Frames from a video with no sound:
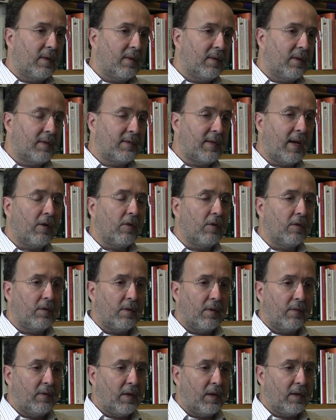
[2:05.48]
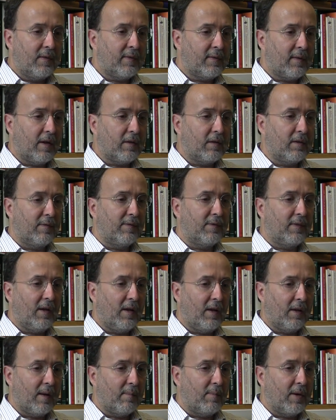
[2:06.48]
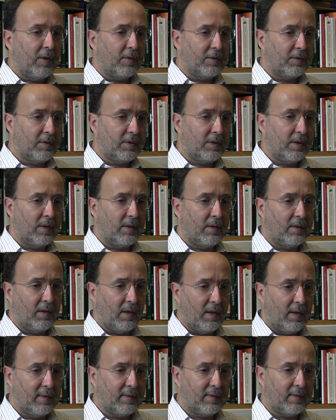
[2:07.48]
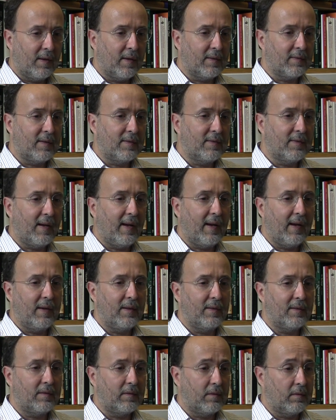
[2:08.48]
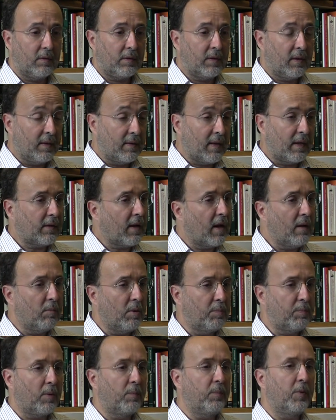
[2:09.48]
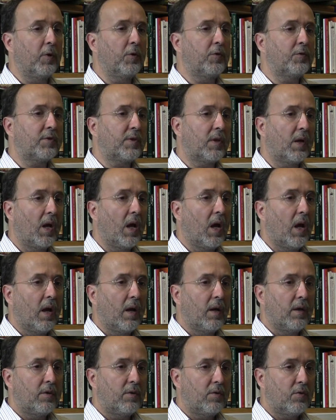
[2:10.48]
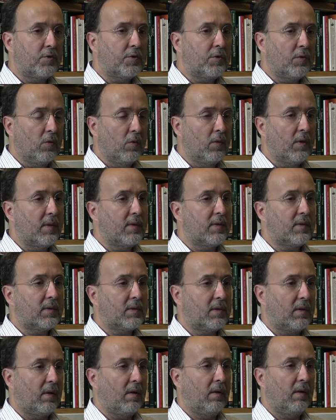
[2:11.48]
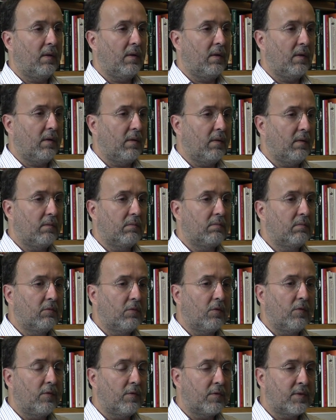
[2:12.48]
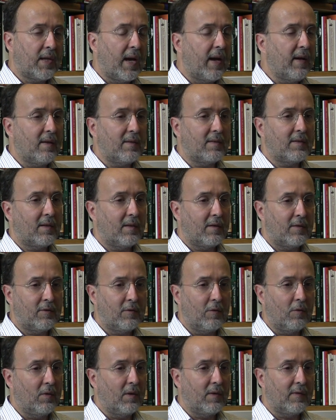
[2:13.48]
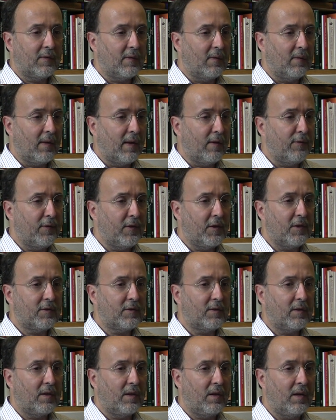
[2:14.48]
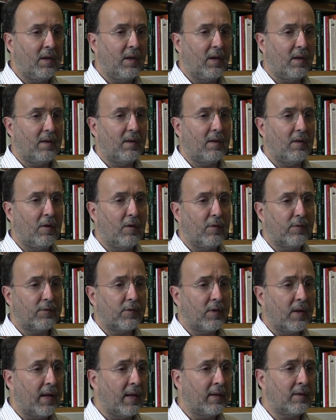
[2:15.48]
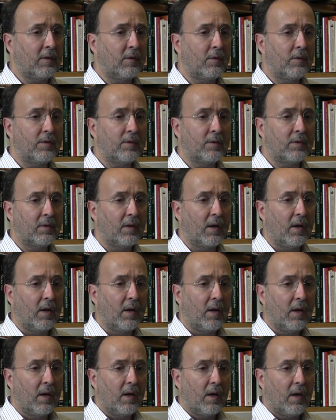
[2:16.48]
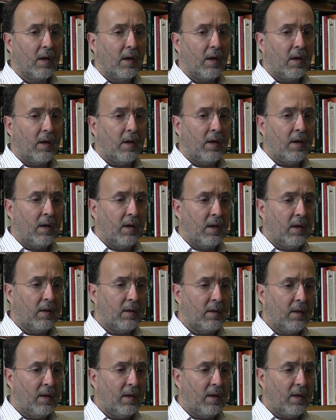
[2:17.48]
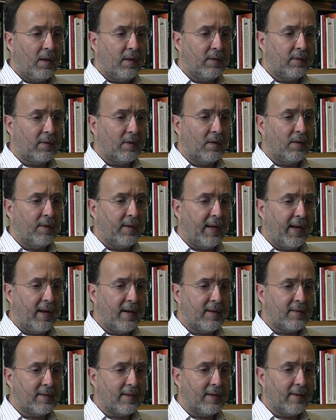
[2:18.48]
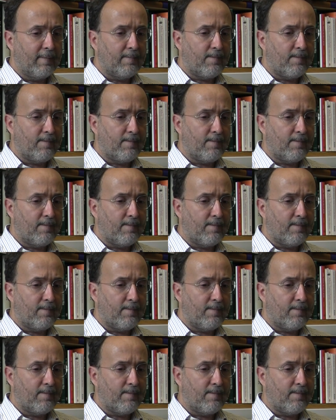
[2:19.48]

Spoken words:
the second very instructive thing about this exercise that can be proposed to students, to science students in their first year of calculus, is that